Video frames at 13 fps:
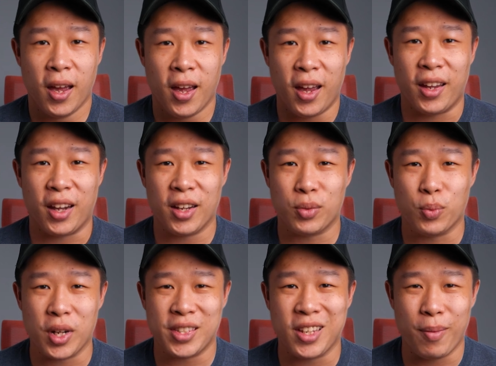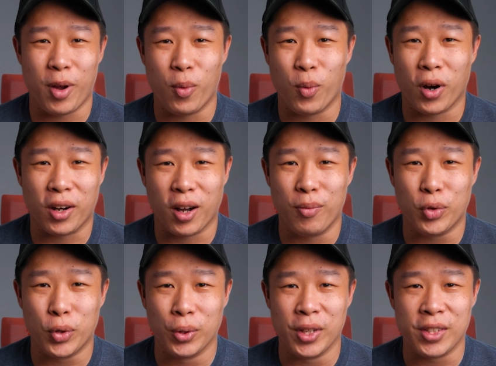Hey guys, what's up and welcome
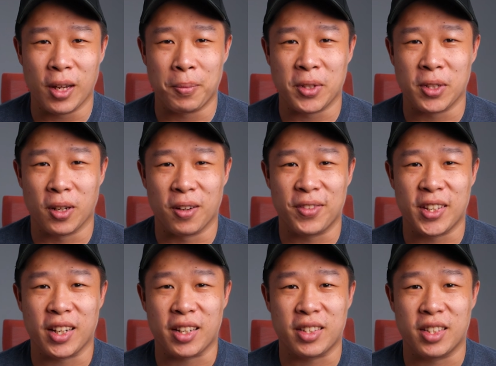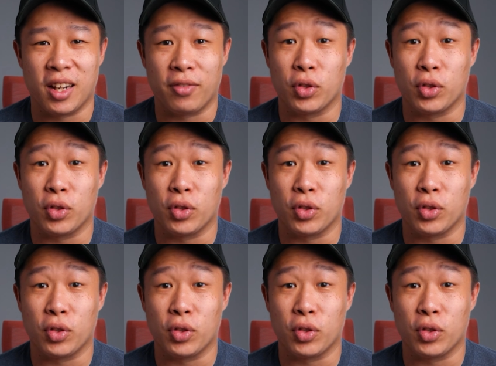to this episode of Tech Stuff.